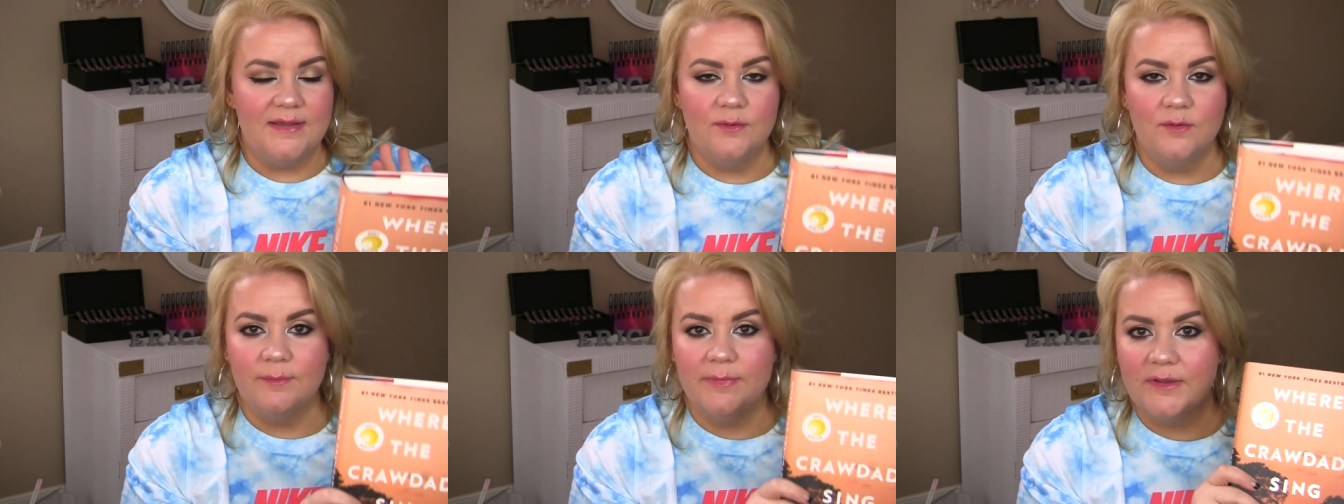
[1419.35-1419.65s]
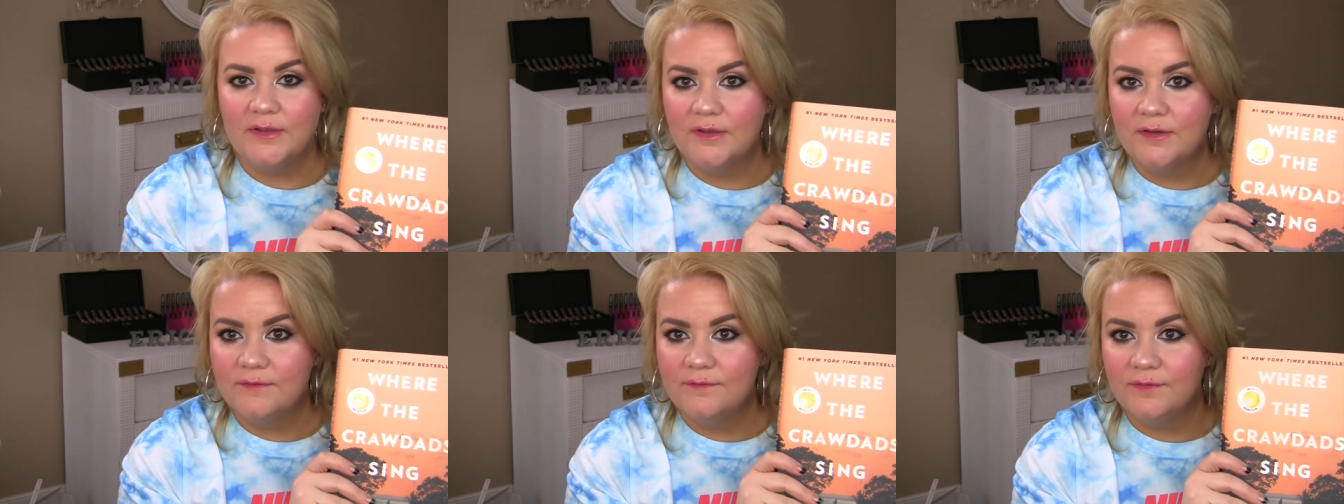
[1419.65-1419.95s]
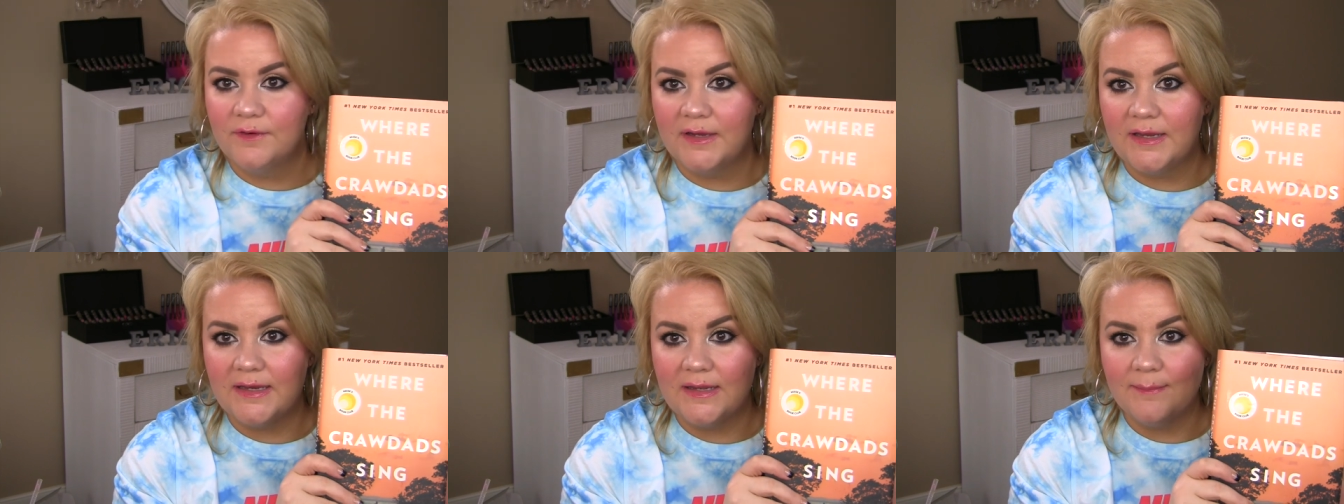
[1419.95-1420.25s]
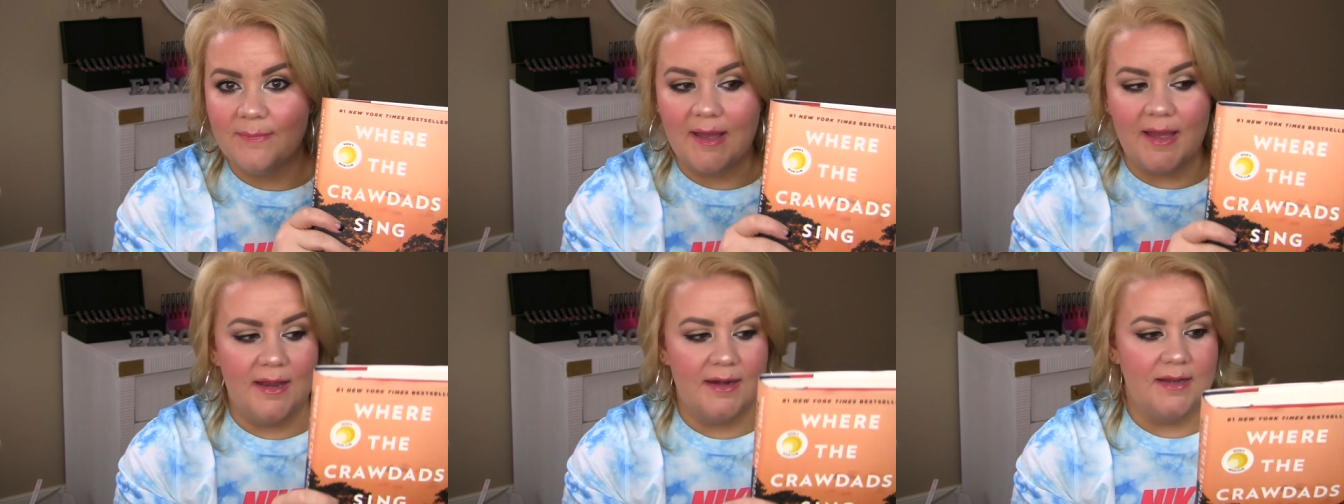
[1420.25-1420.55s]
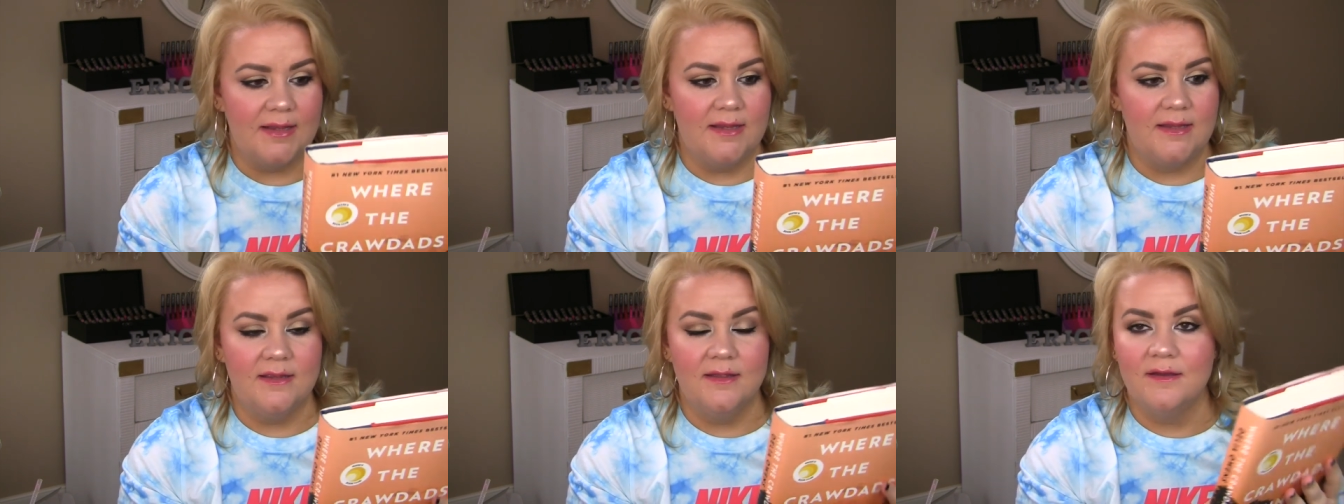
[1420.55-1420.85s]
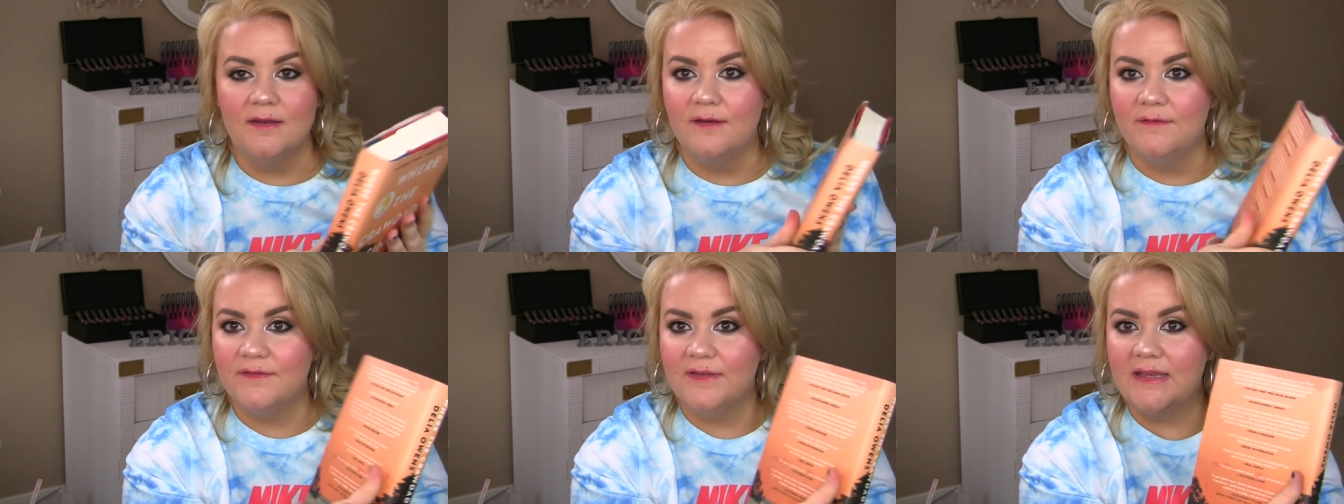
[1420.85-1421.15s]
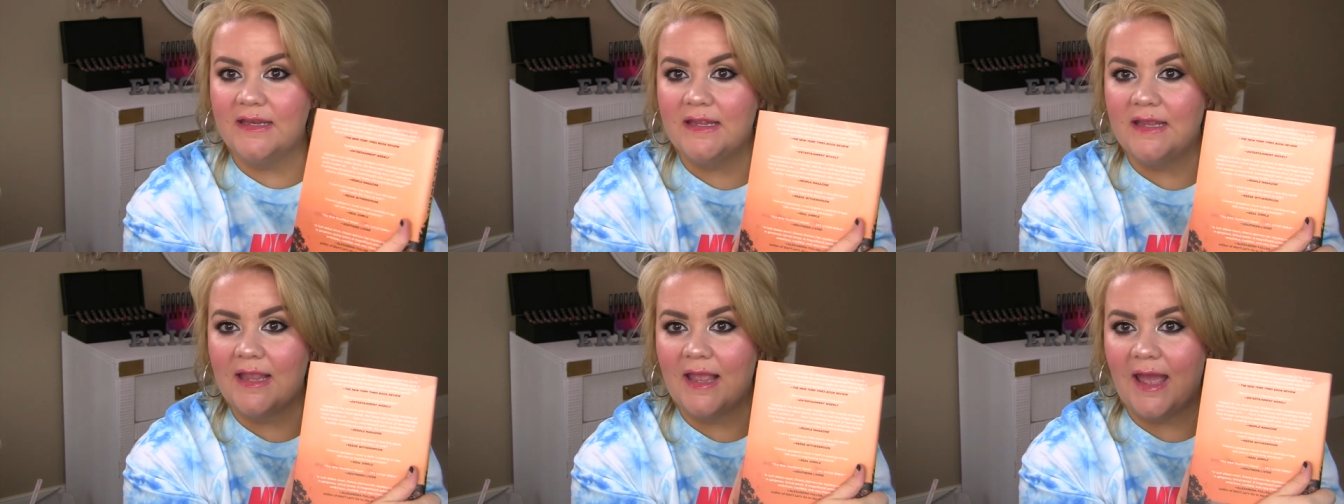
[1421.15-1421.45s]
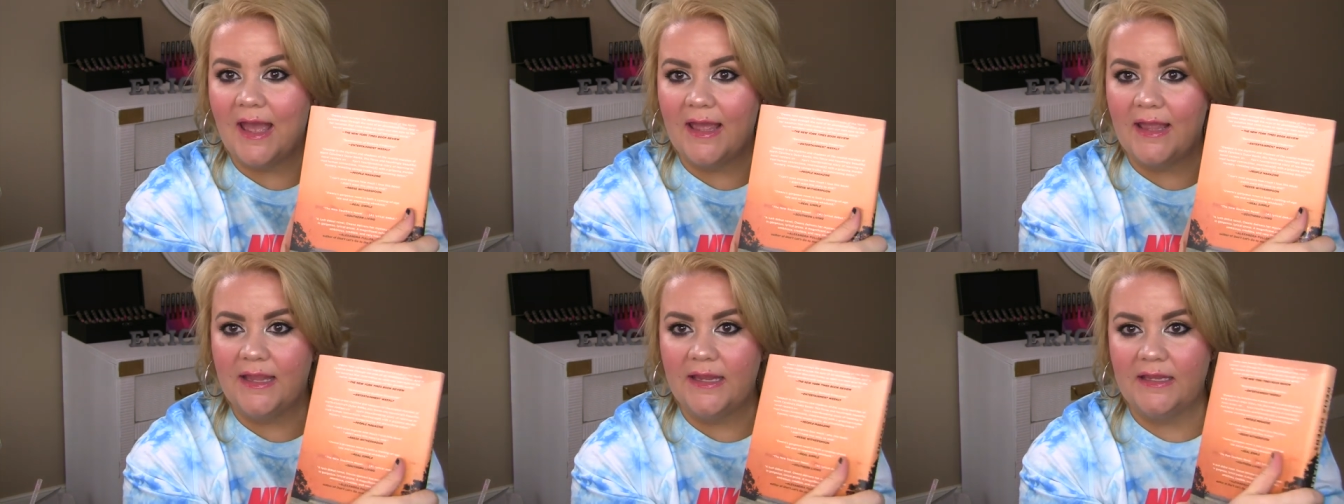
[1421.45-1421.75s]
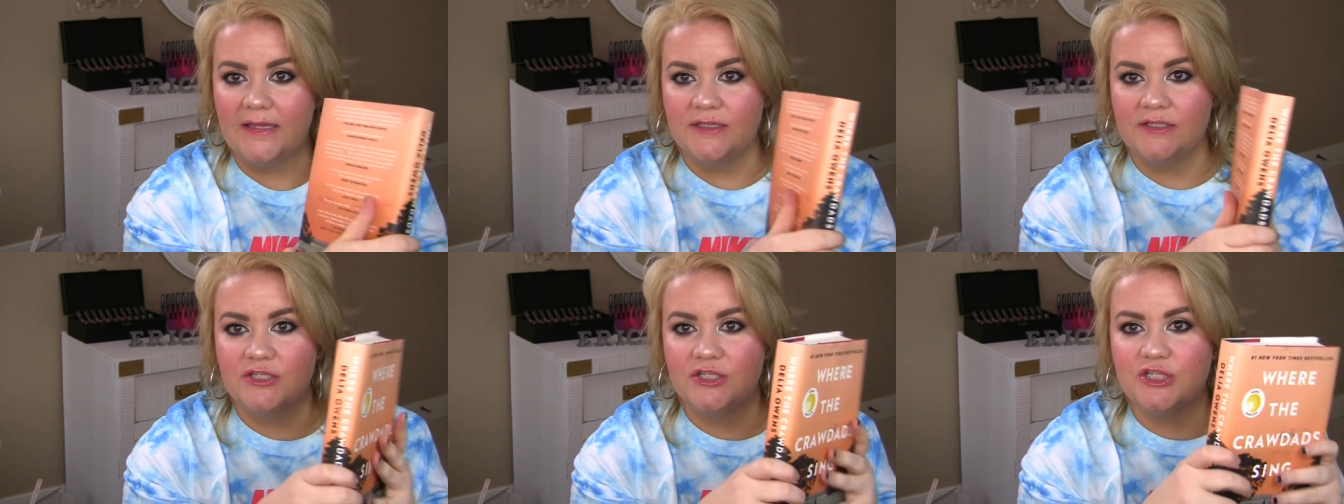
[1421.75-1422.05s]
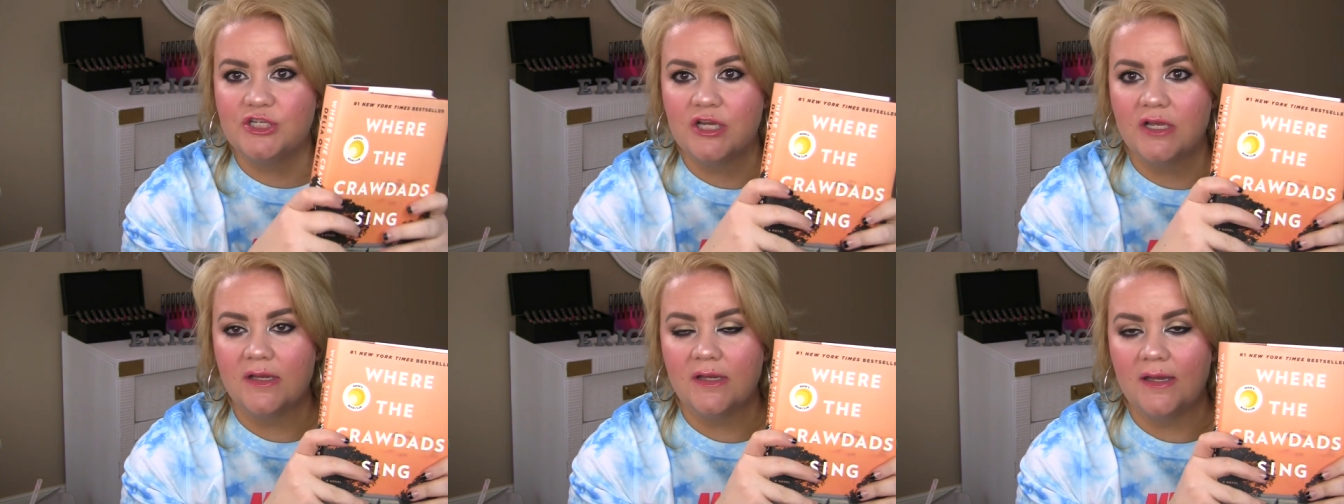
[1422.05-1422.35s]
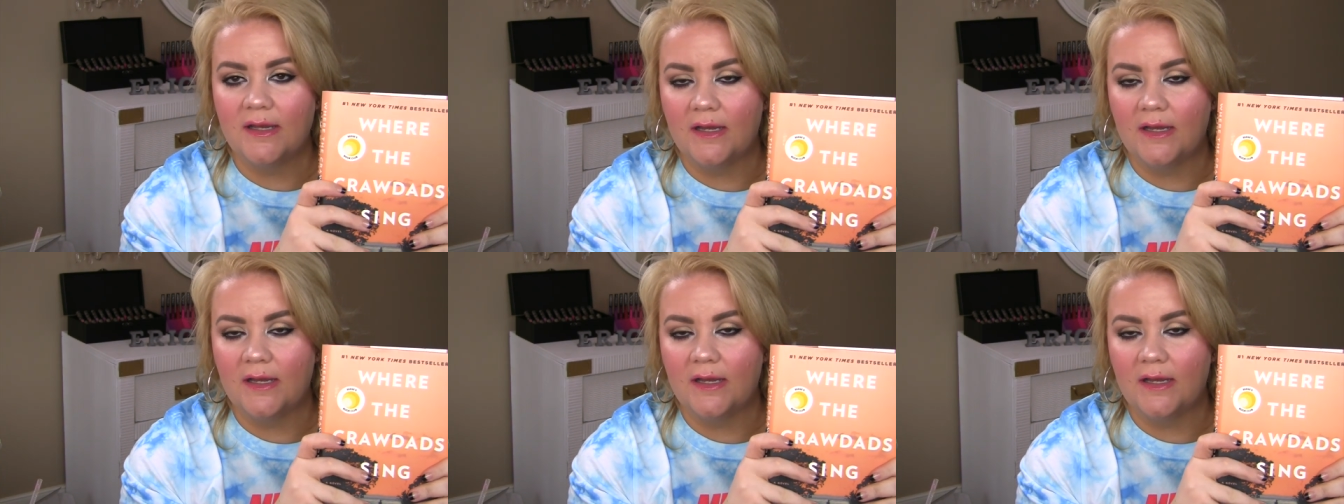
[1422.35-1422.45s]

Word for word: it would be good for anybody of any age.